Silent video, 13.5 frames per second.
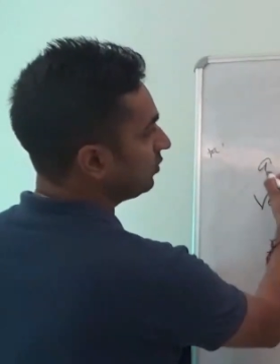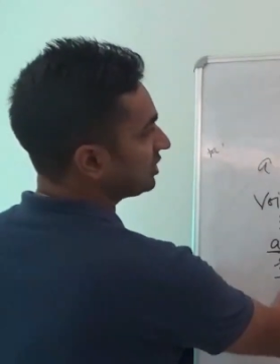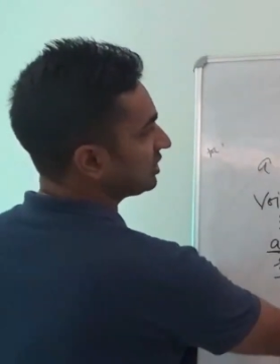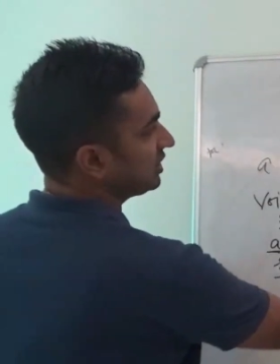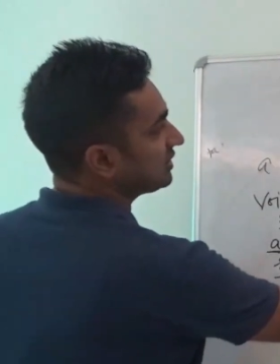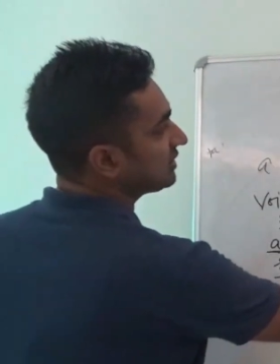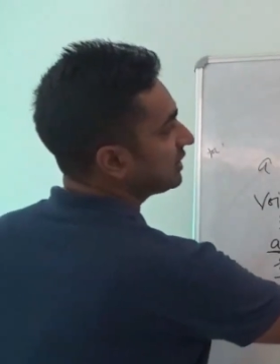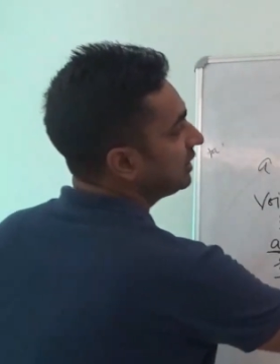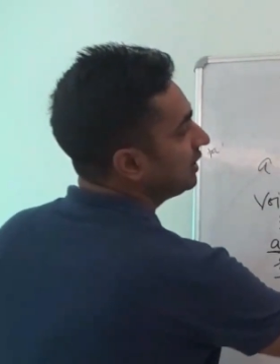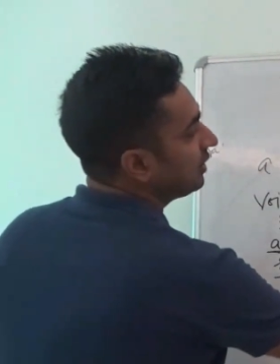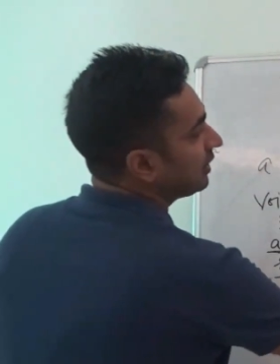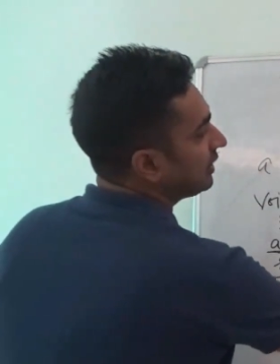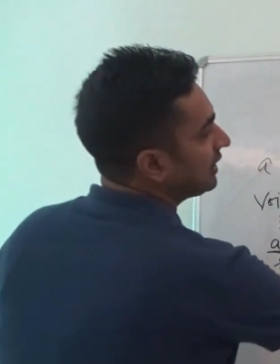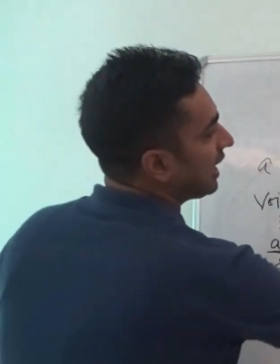which
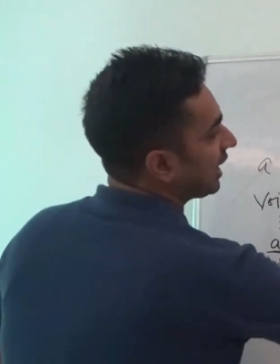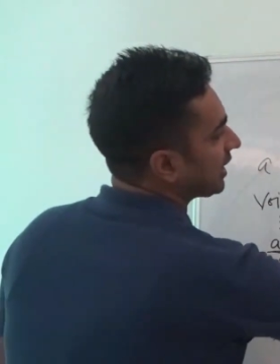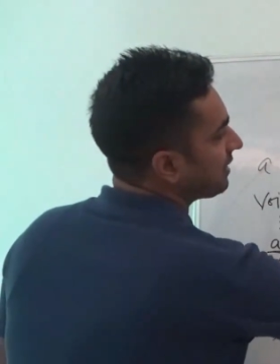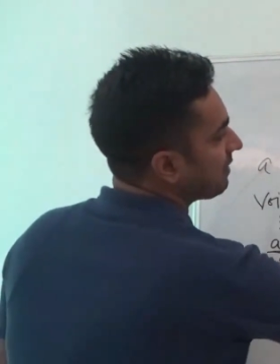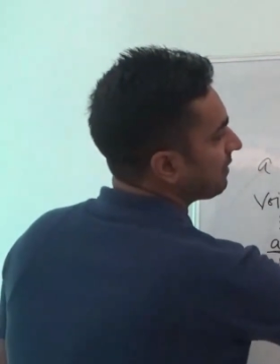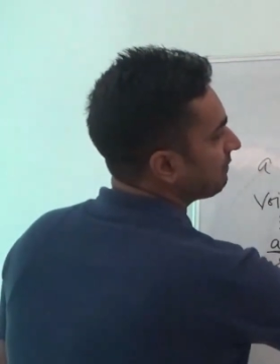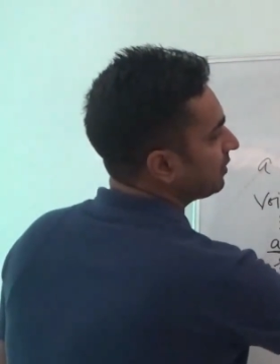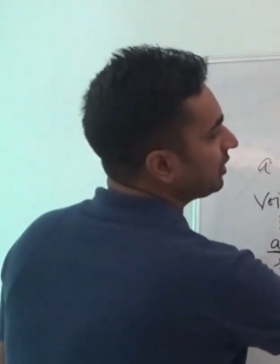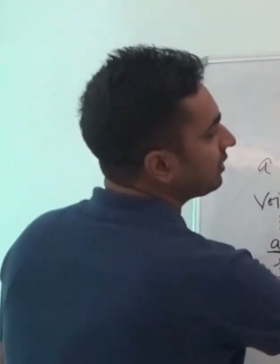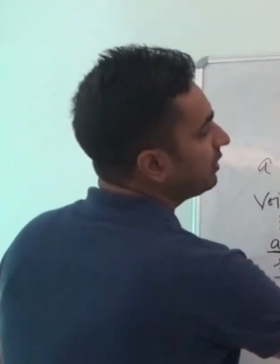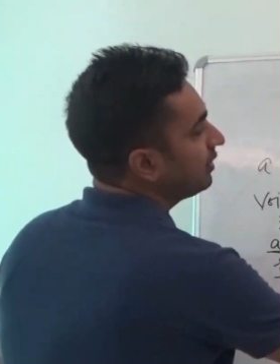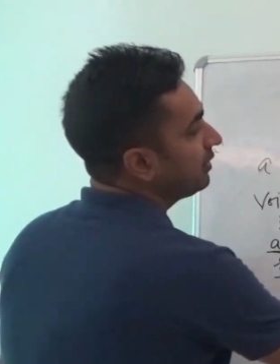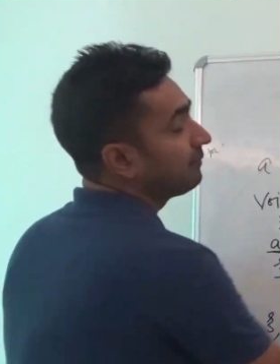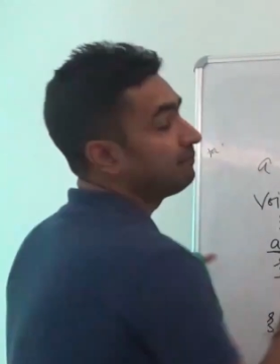is data
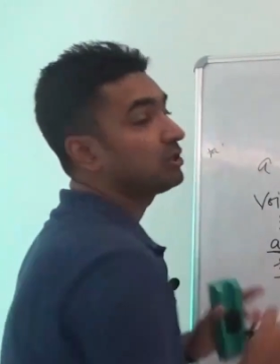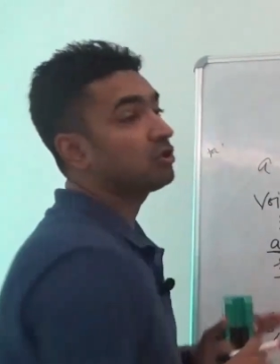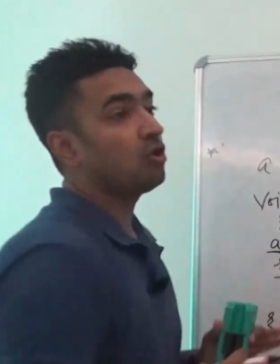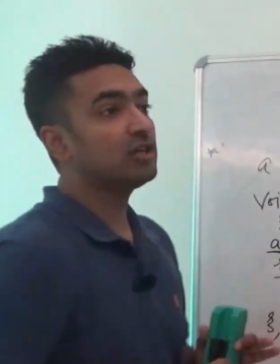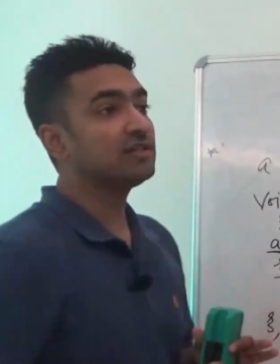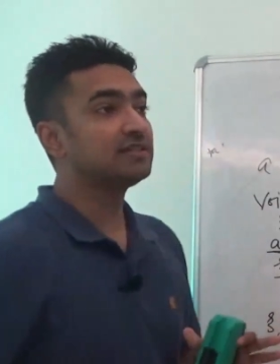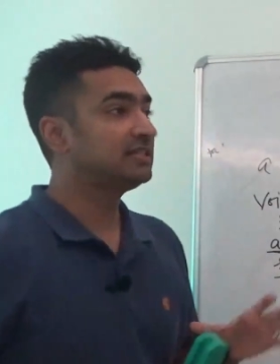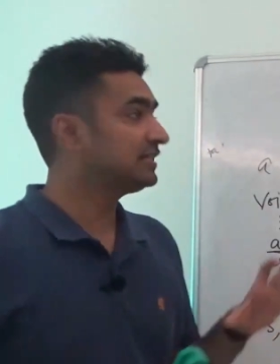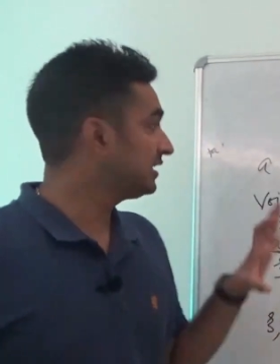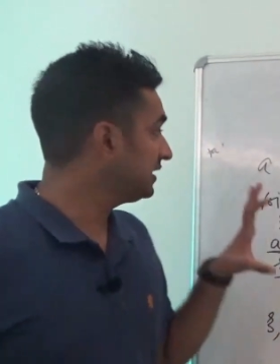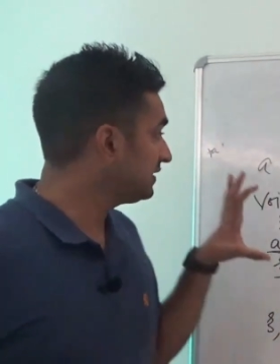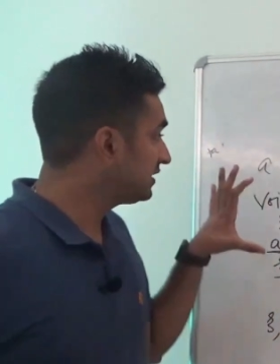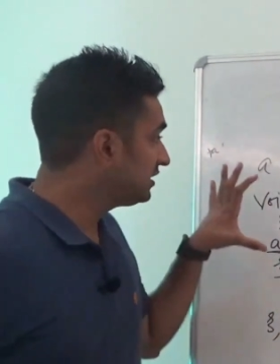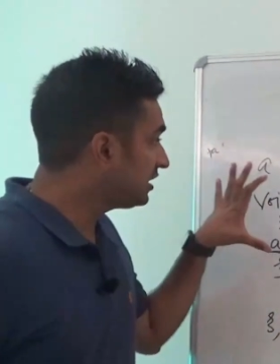member, because this
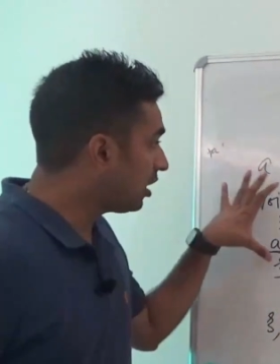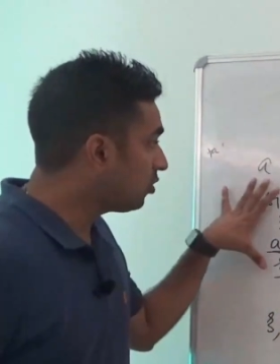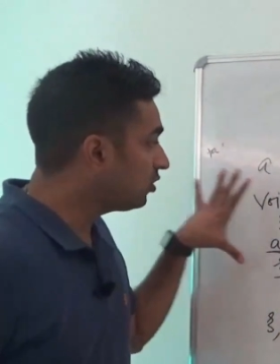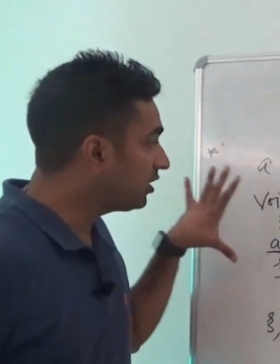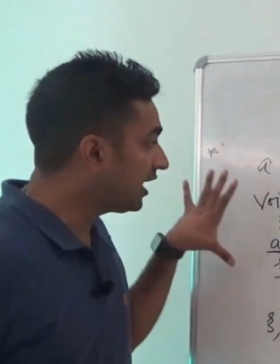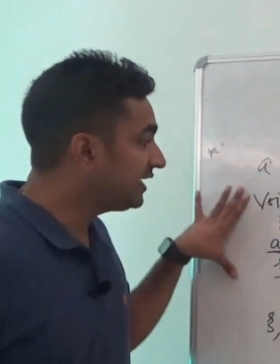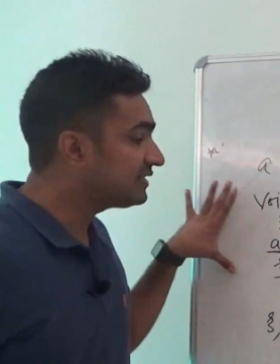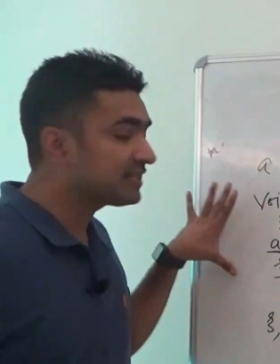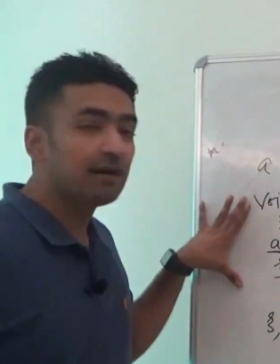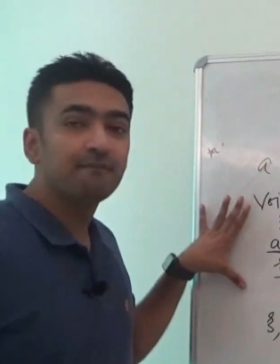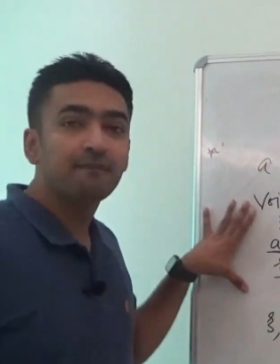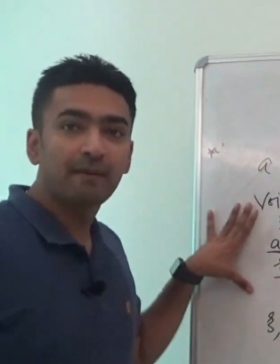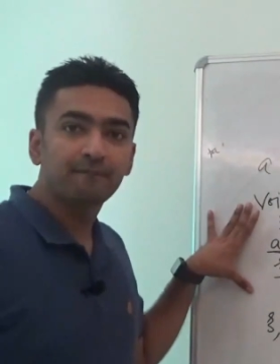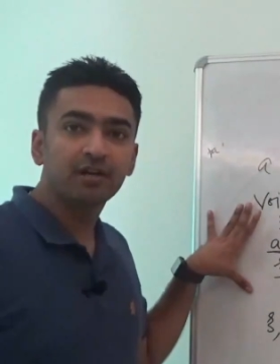is now guys
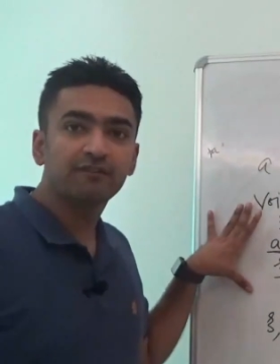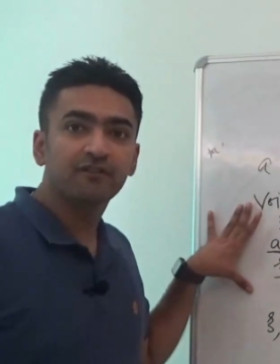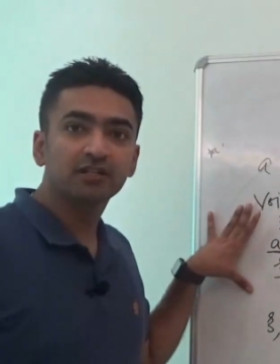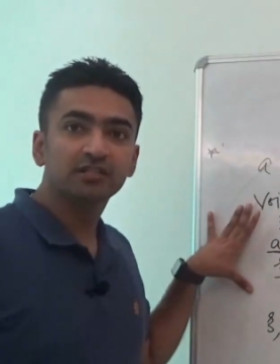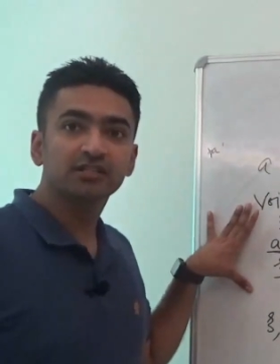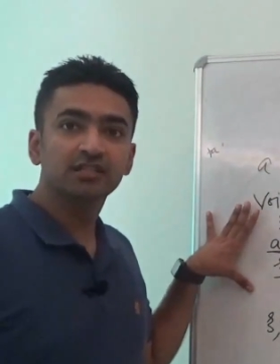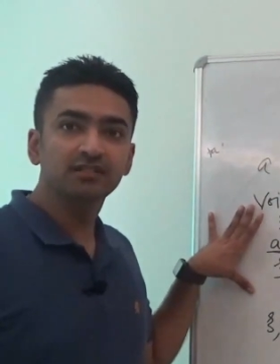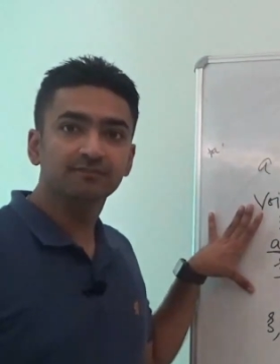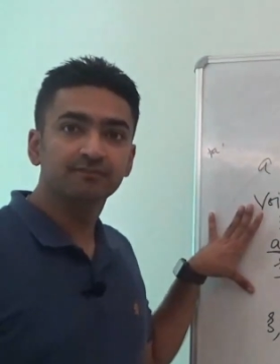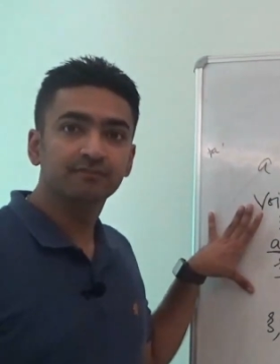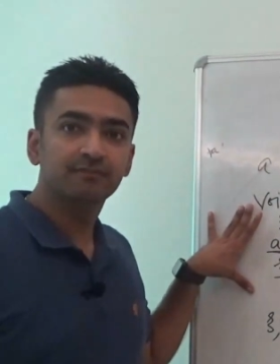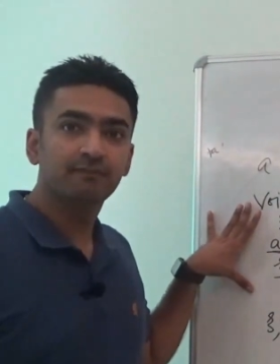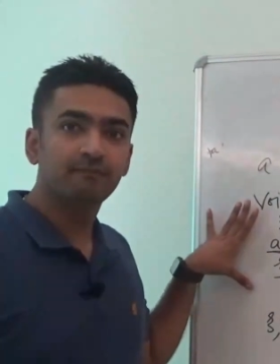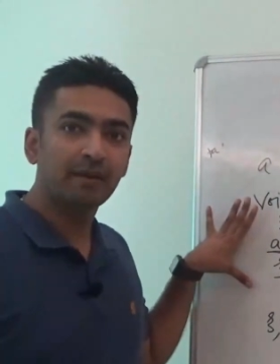a member function
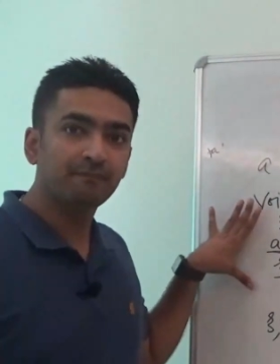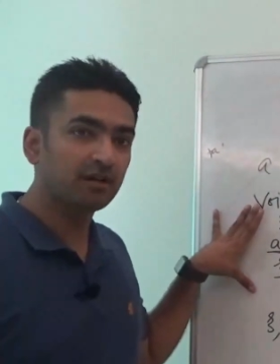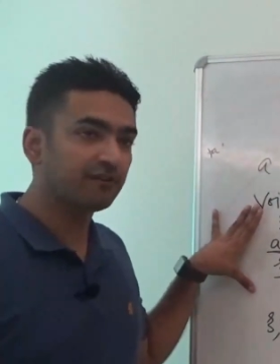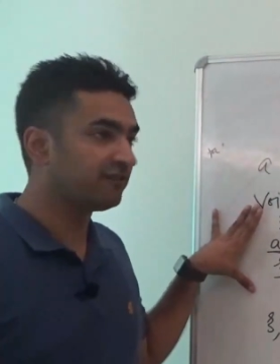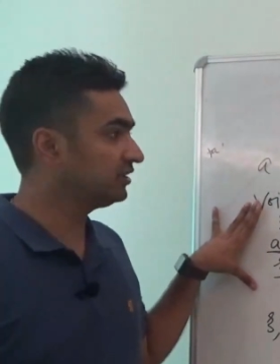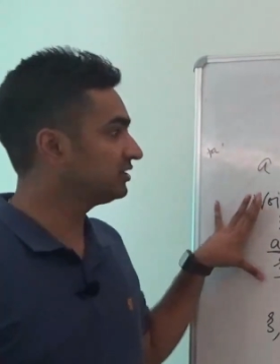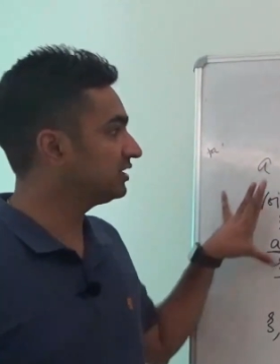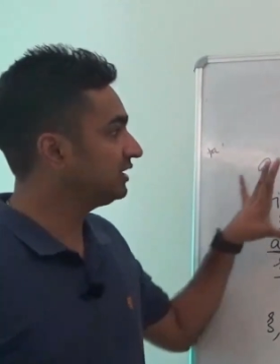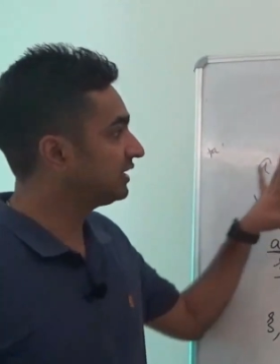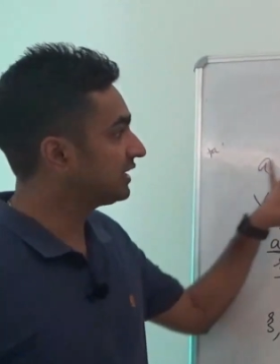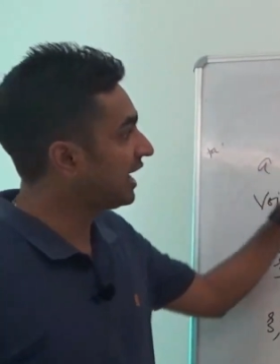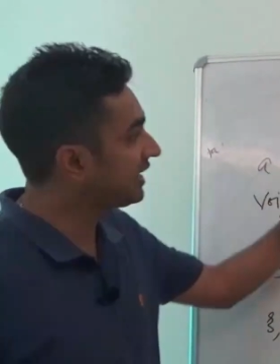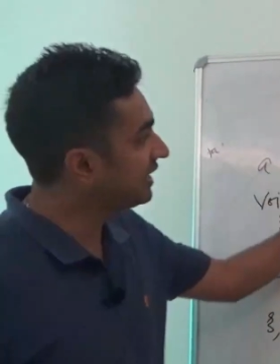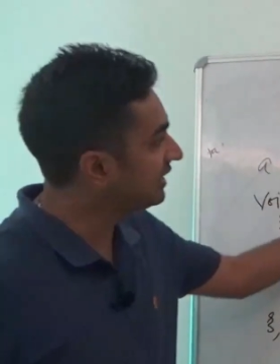
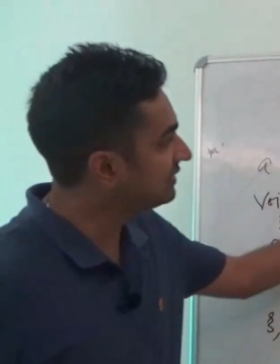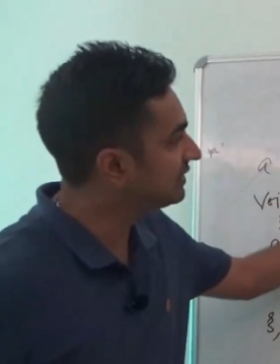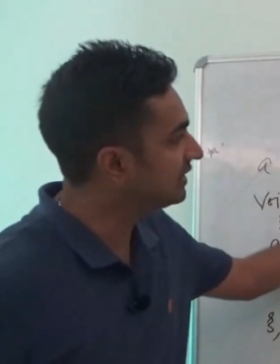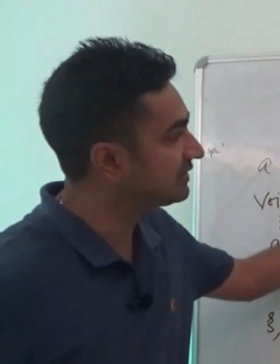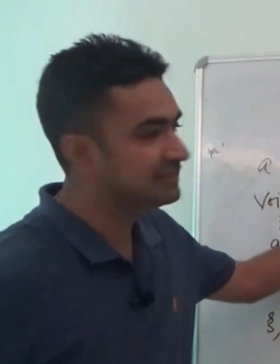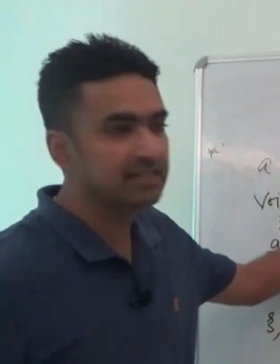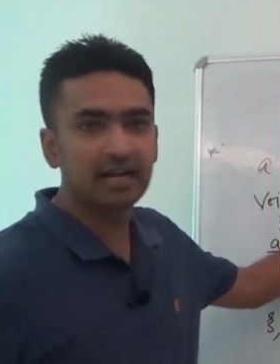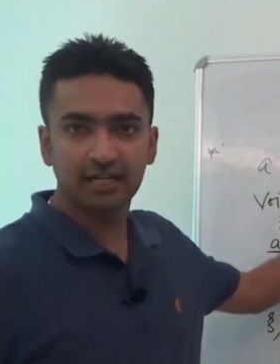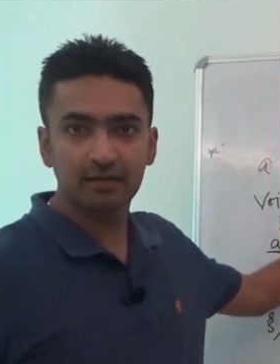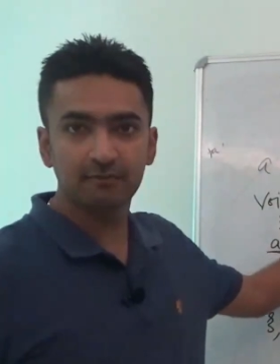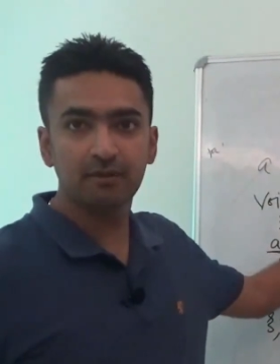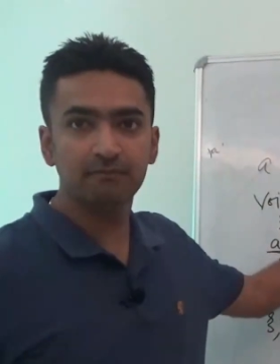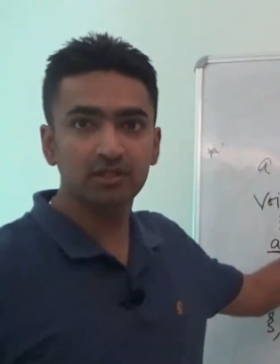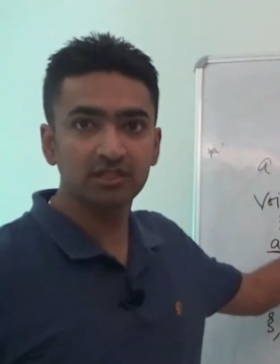can access data
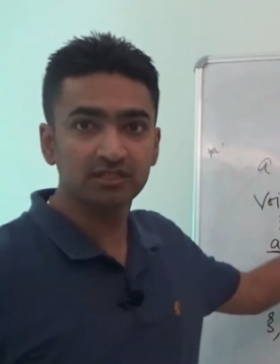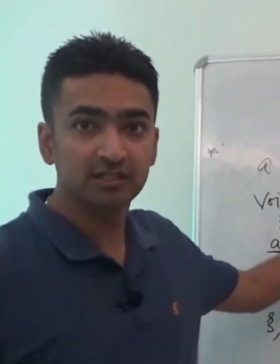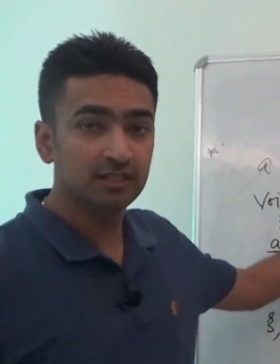members,